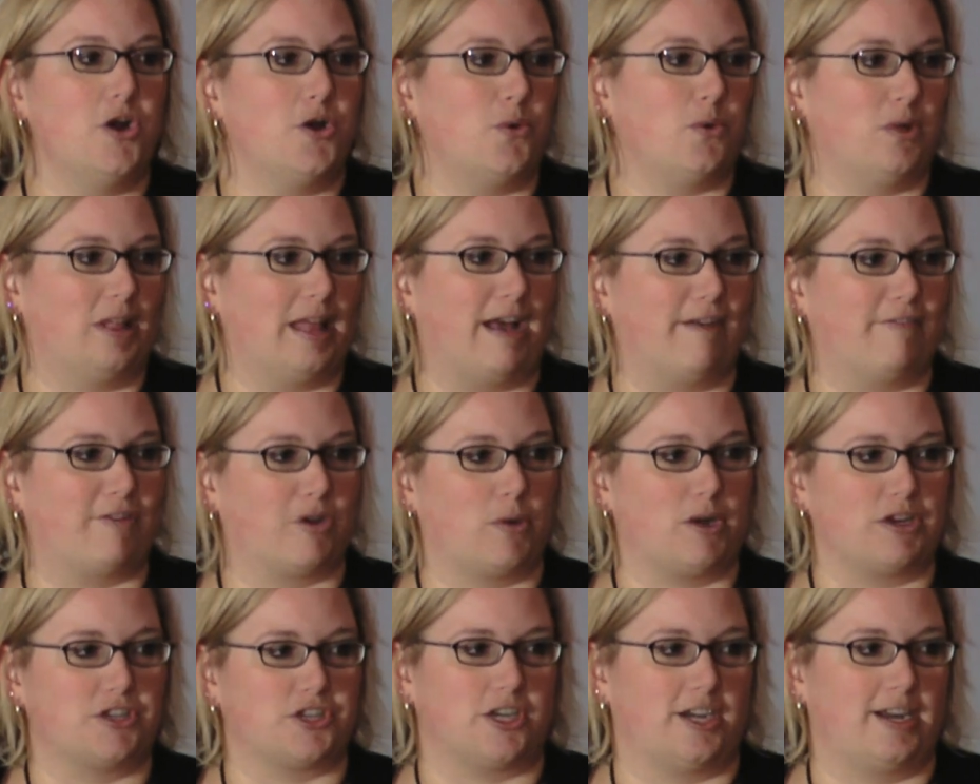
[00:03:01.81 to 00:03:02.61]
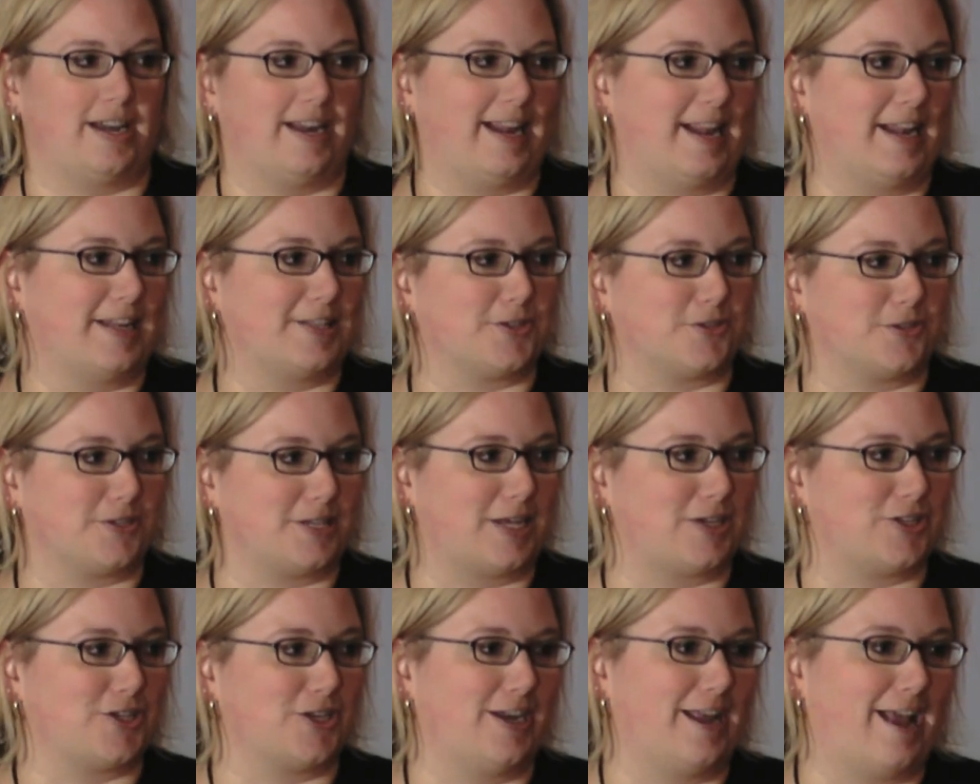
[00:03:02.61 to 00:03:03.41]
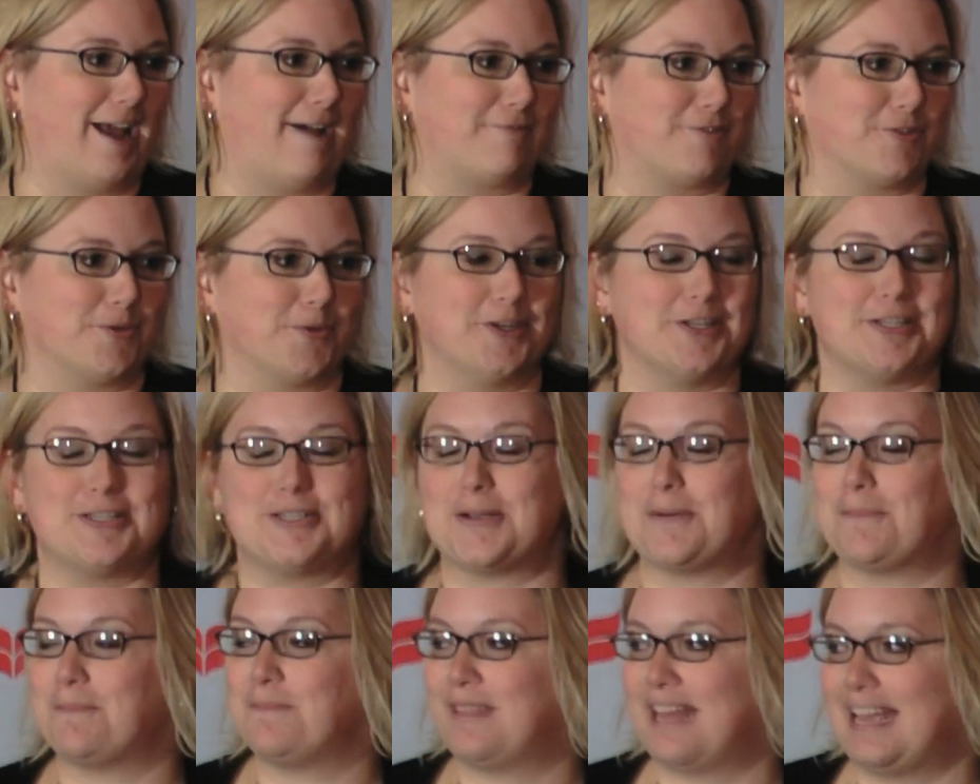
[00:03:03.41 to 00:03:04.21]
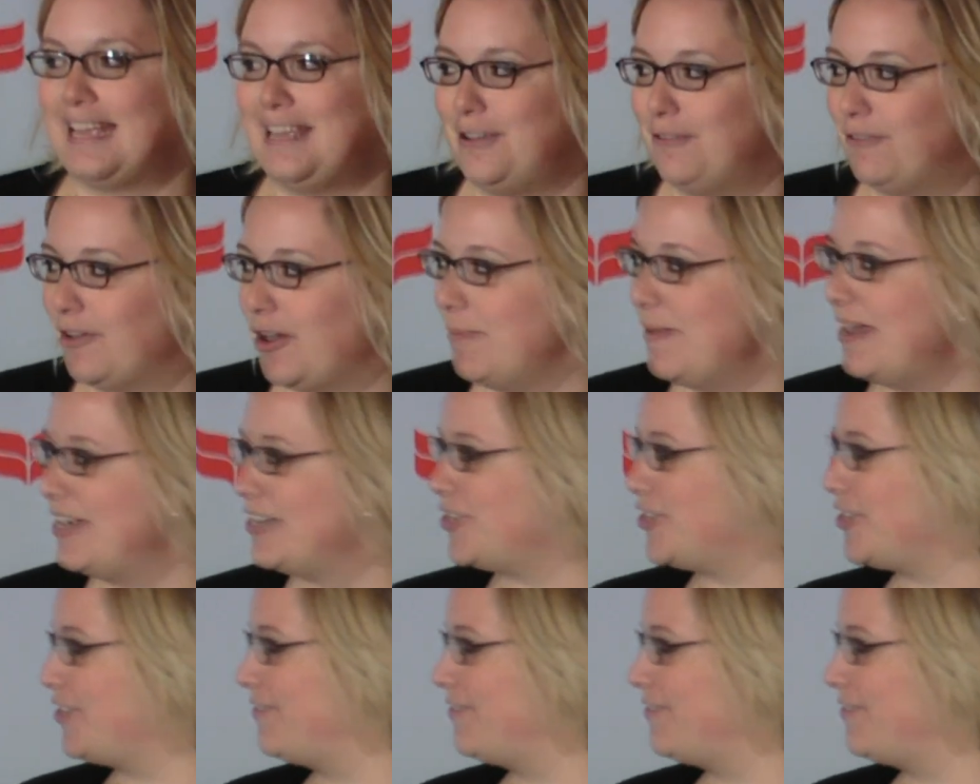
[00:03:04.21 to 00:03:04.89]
we'll have a question and answer session afterwards. So thank you very much.